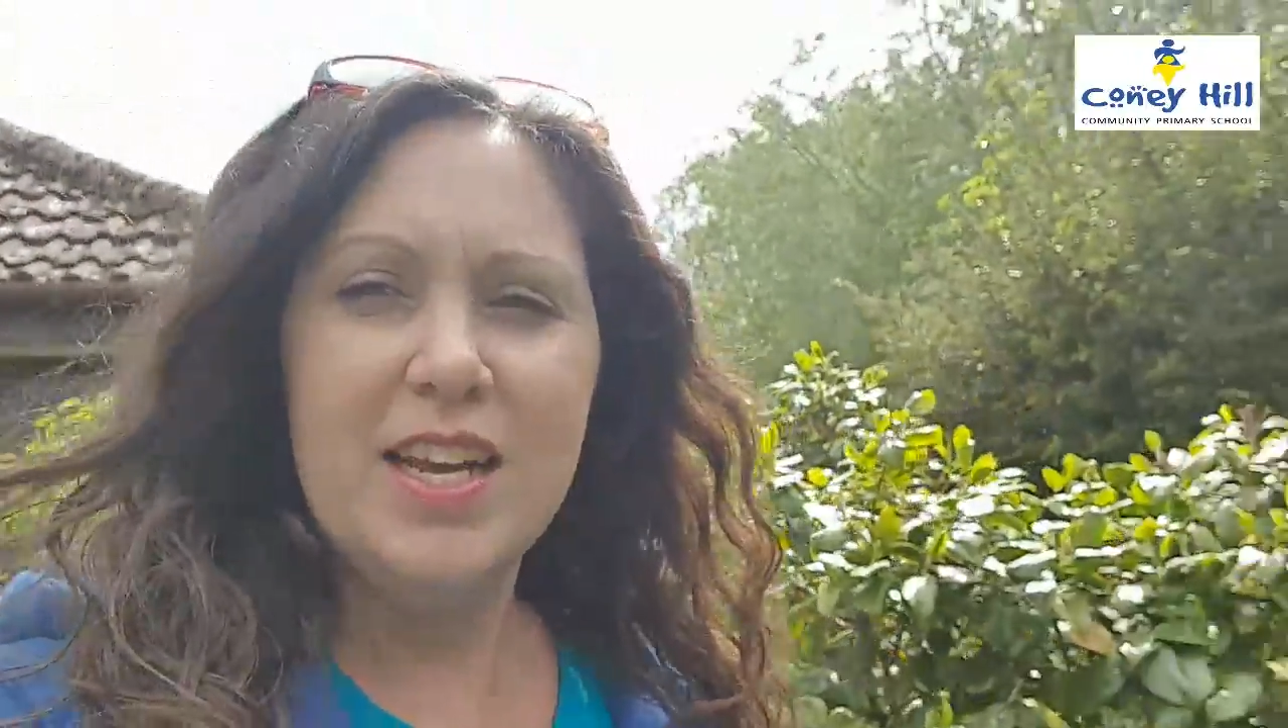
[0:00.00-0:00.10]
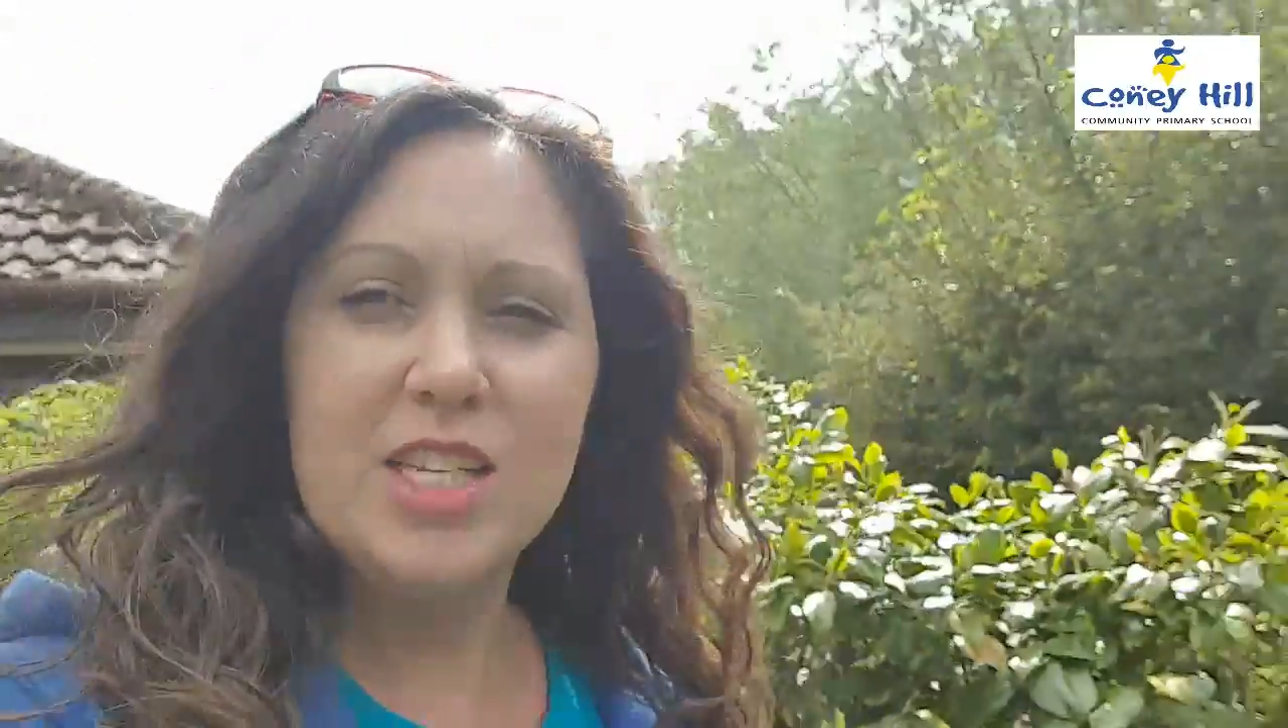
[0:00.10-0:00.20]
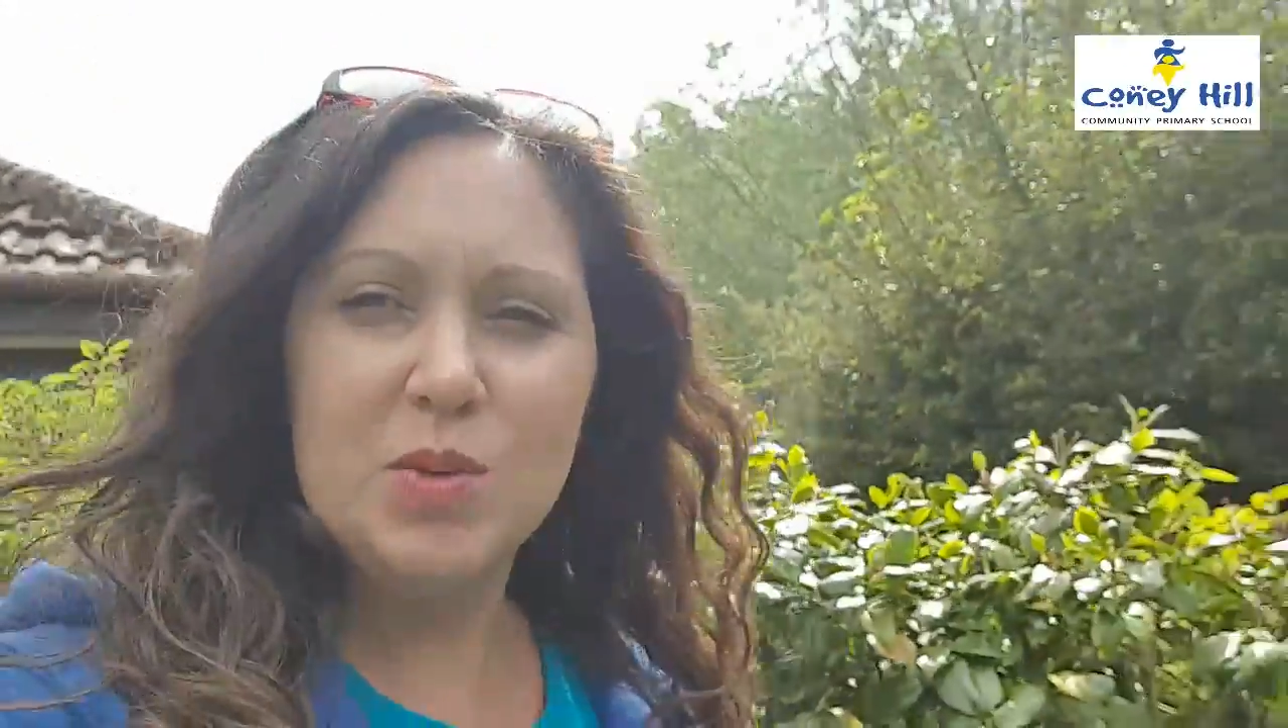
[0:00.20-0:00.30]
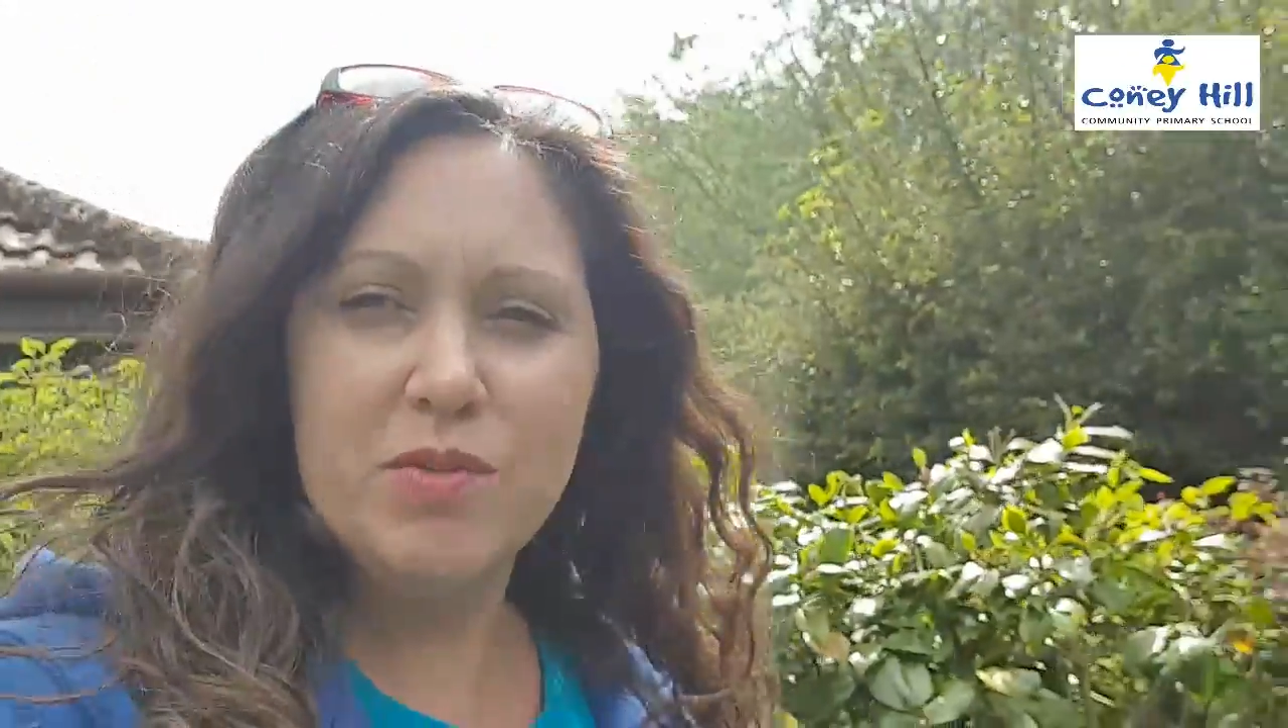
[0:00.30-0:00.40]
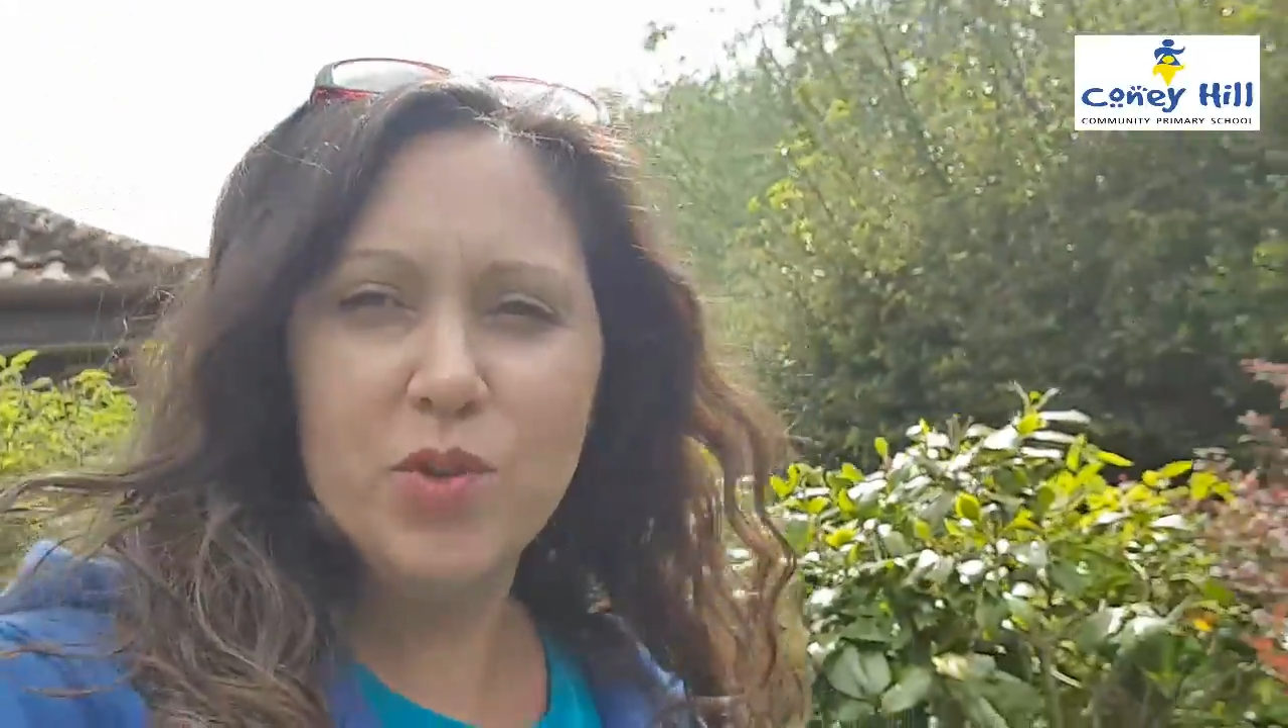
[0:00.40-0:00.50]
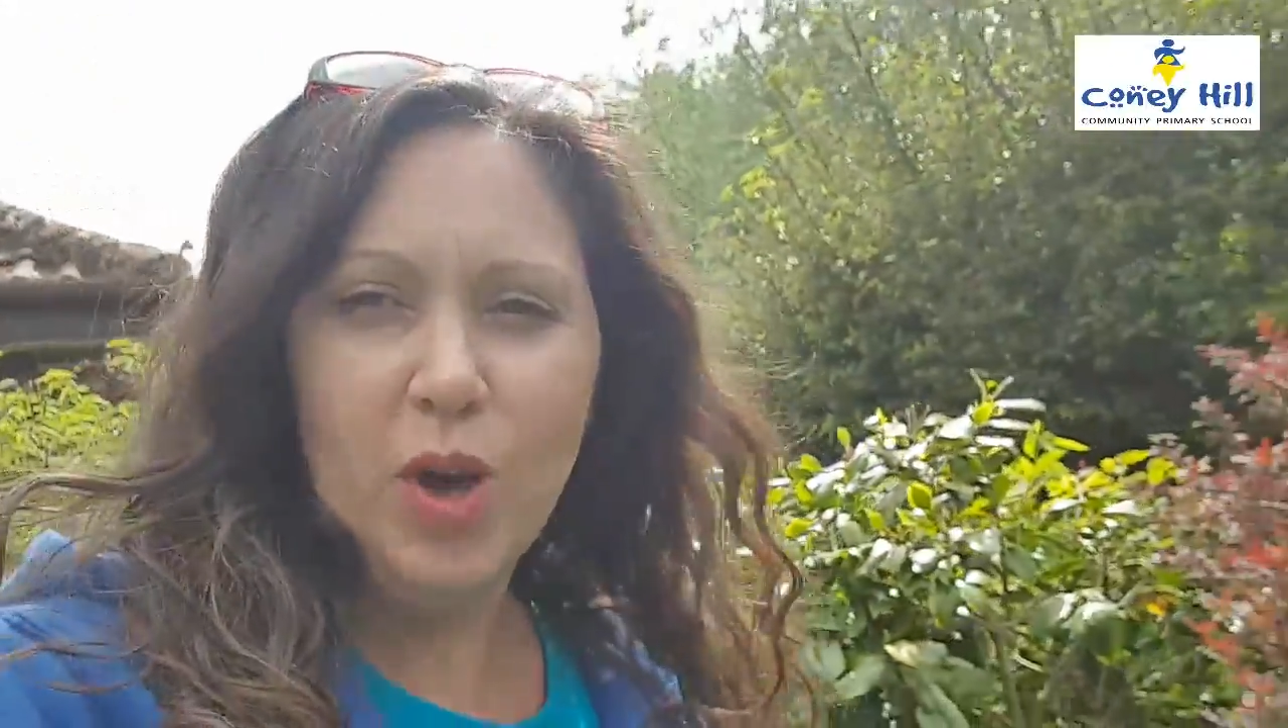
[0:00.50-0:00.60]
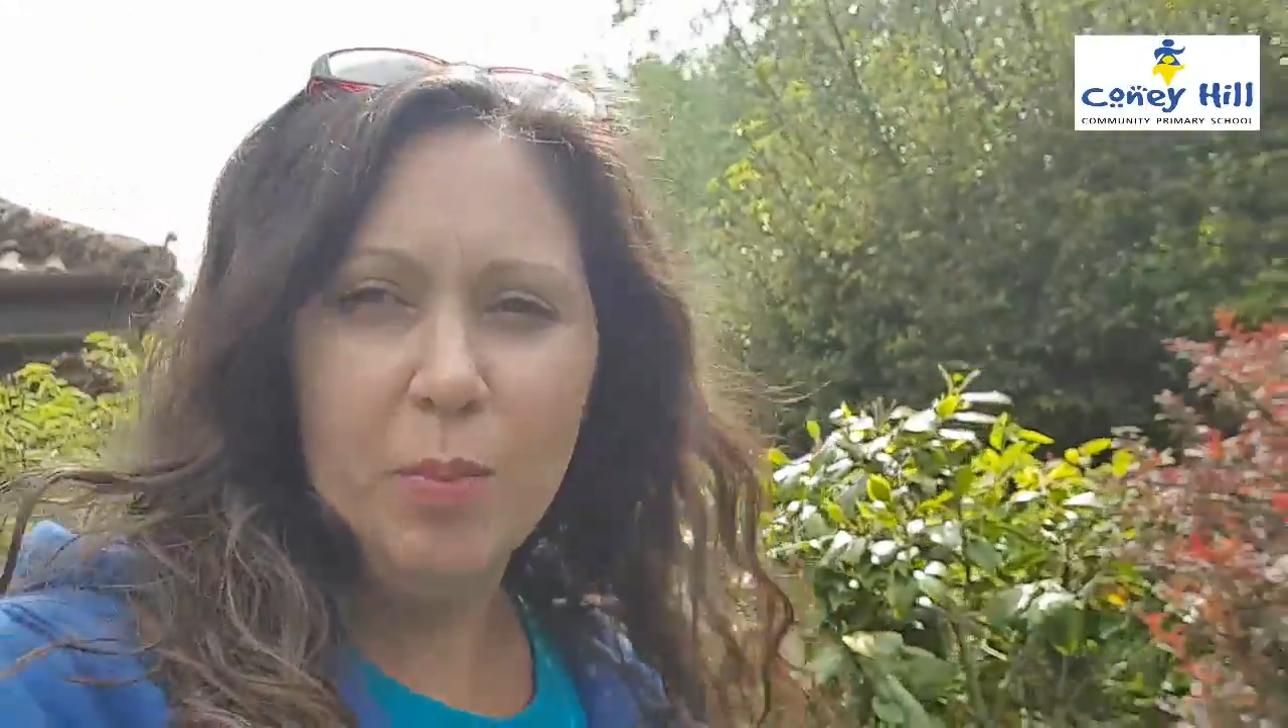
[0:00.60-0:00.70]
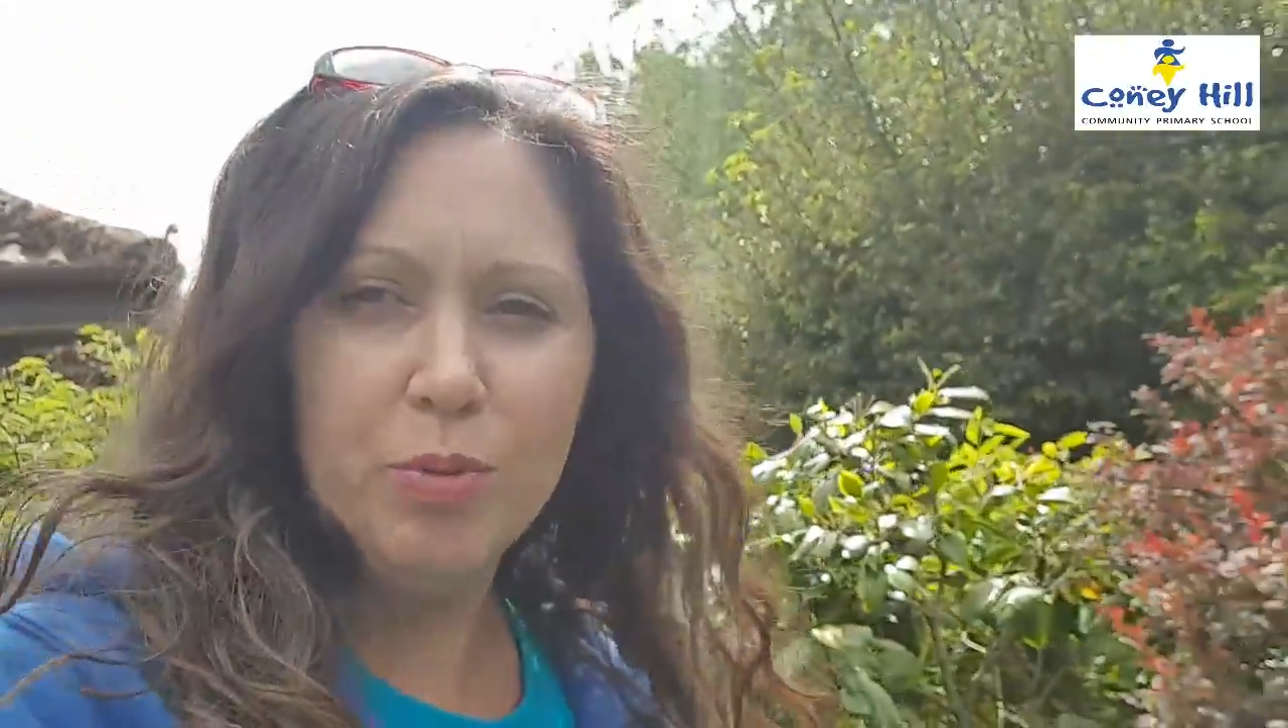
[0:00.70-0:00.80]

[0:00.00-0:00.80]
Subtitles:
So we've got a